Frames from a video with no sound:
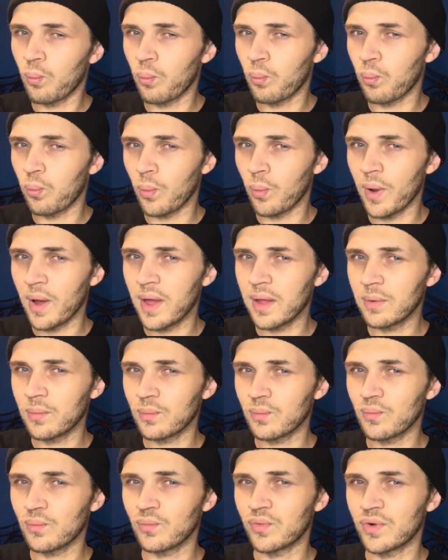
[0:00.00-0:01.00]
what
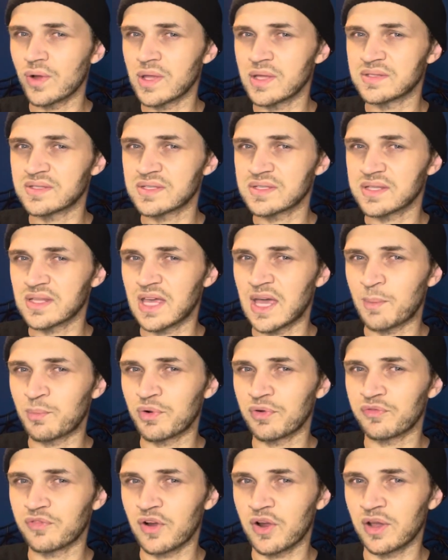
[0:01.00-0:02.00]
was Slim
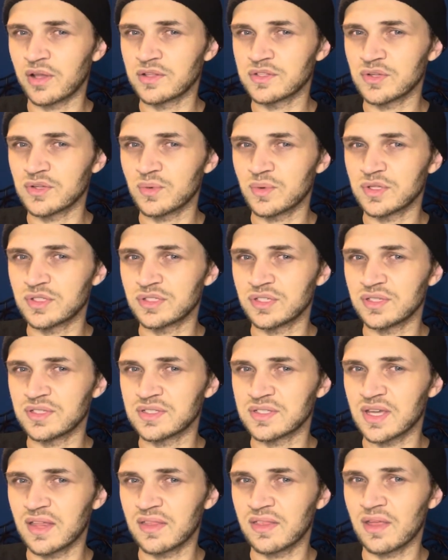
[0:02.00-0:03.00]
referring to when she
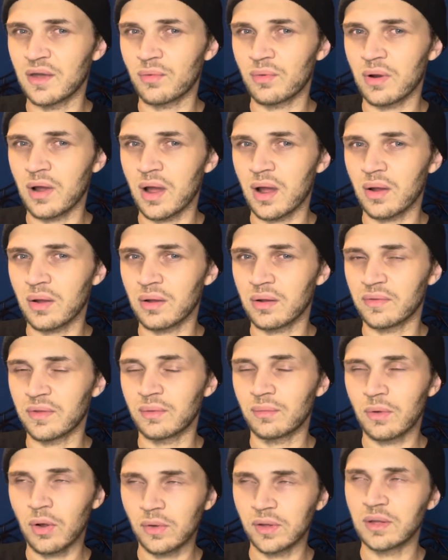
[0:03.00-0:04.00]
said that Rock that
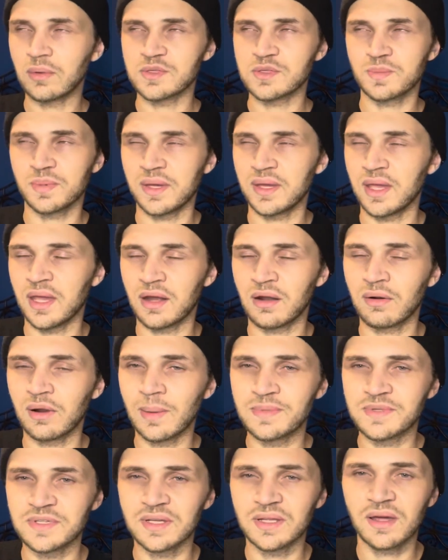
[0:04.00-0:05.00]
Rolly was being
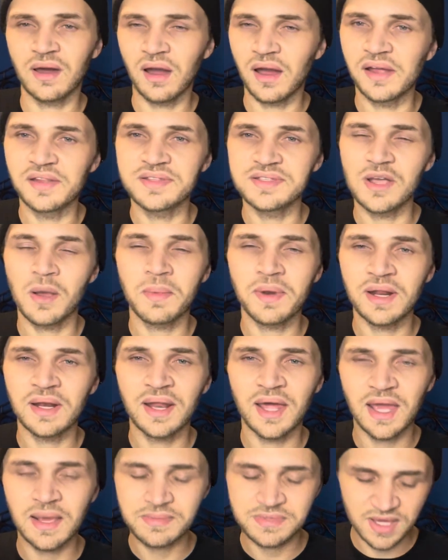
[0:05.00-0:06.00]
interrupted. God, so many
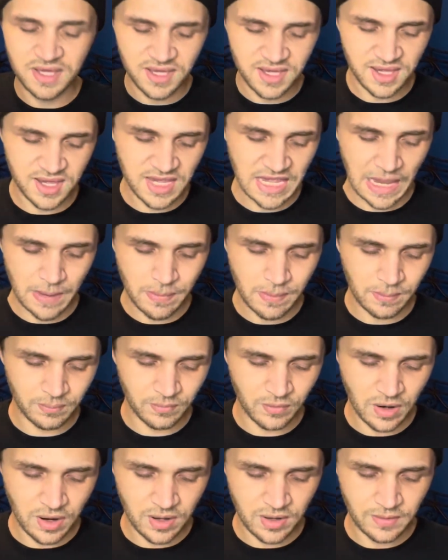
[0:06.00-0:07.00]
names I can't keep them
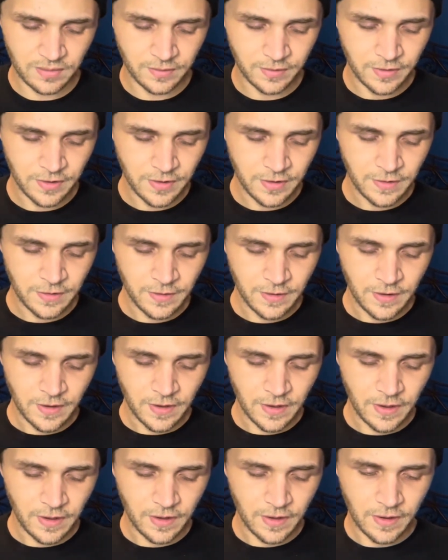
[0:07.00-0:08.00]
right.
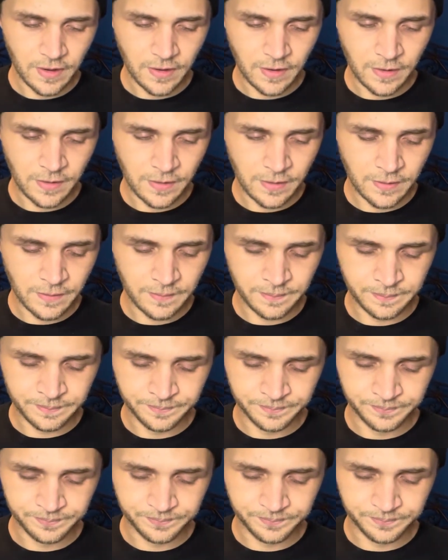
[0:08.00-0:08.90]
Um.